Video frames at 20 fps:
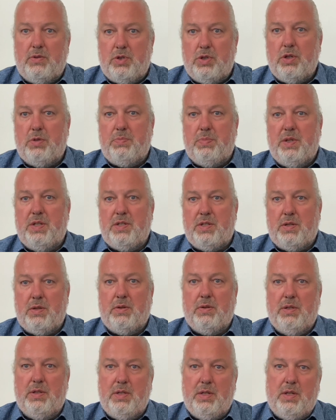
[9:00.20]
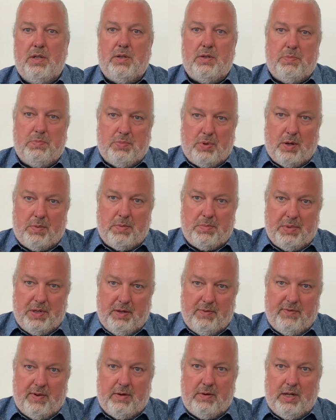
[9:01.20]
should be stolen, it's
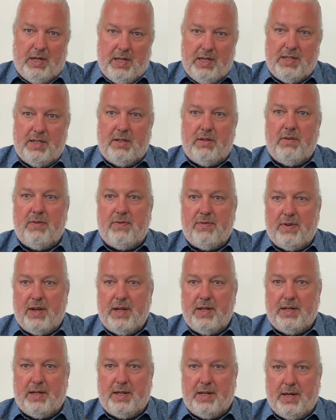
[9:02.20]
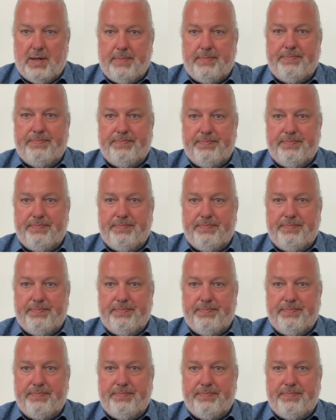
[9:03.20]
probably very easy to find again,